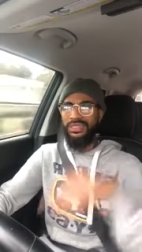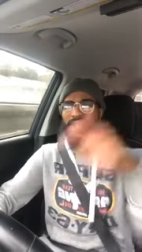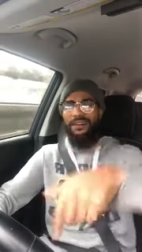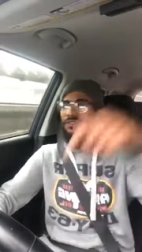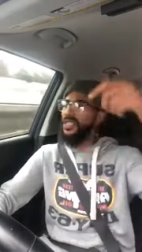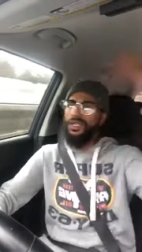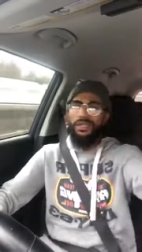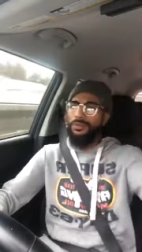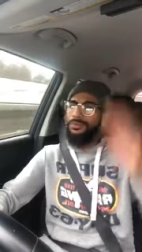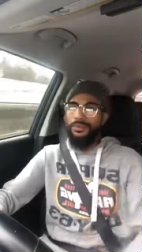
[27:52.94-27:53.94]
death
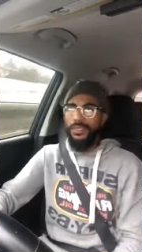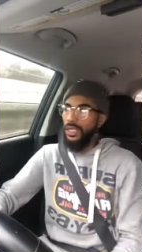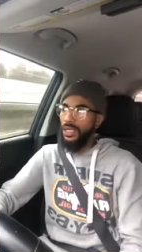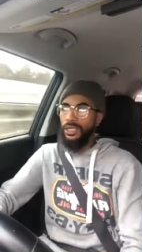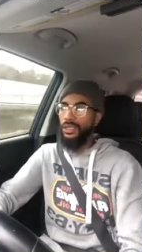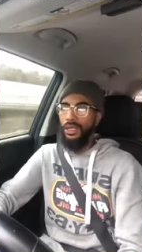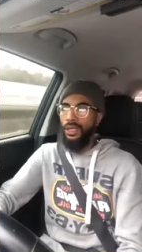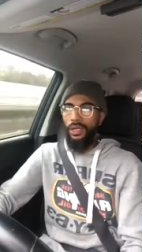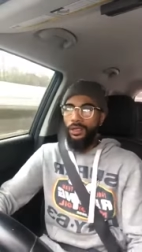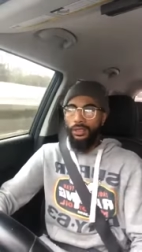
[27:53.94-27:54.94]
to
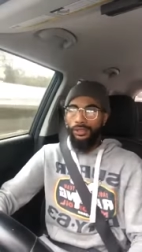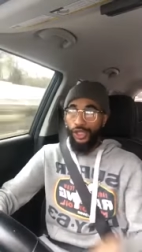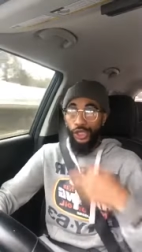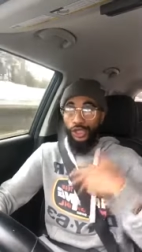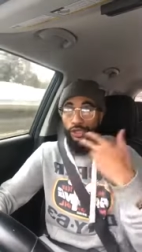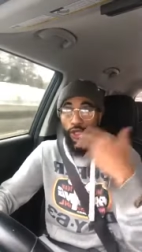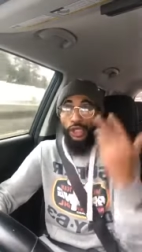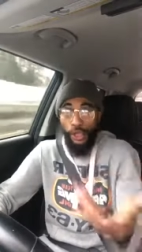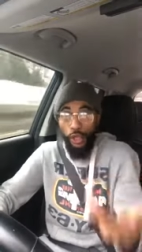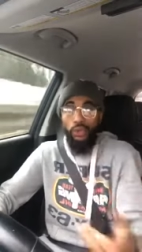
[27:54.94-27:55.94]
to to to
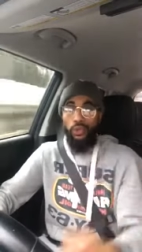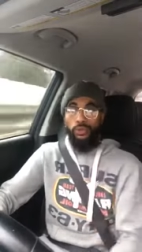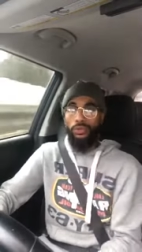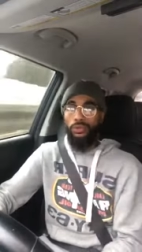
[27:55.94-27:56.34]
you.